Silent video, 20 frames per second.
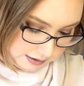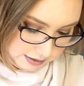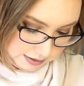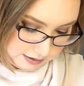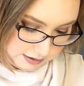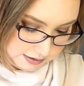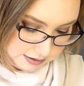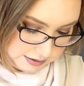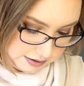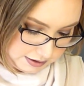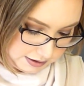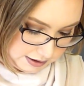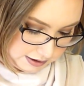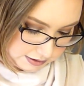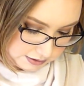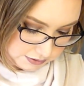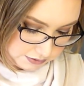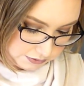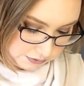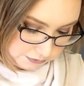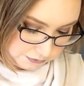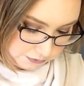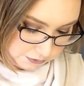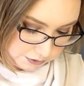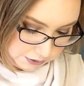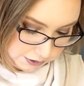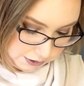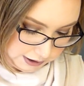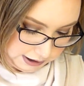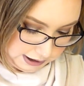Then the next
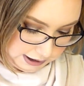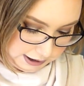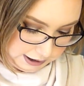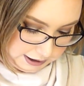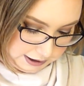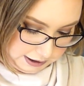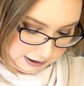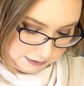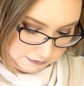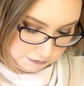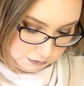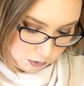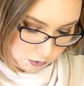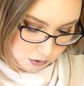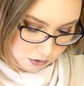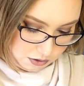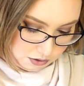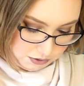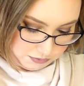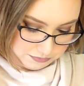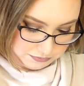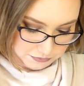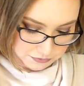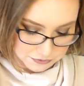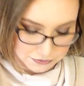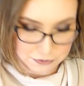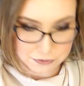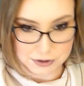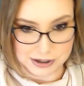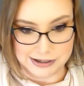three, four.
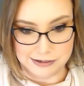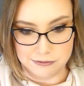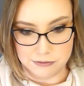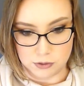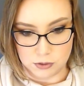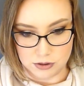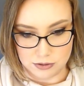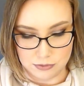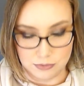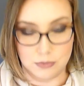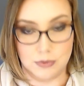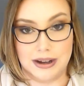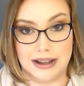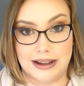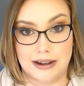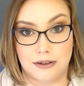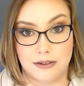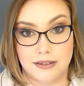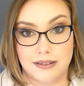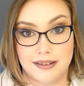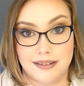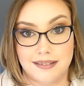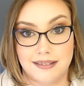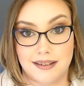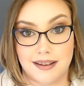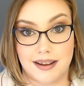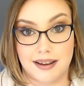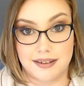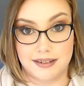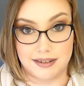Wow,
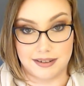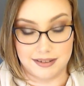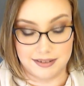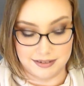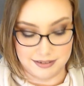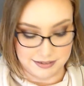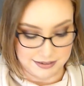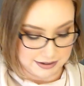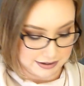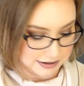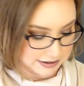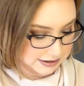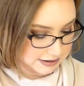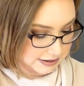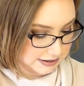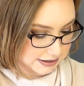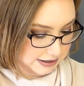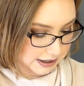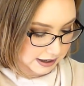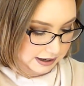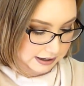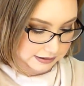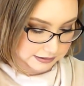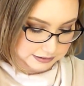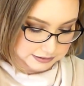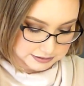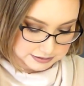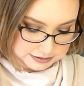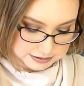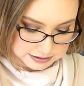Hannah.
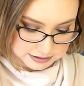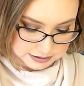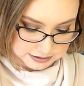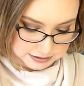Talent.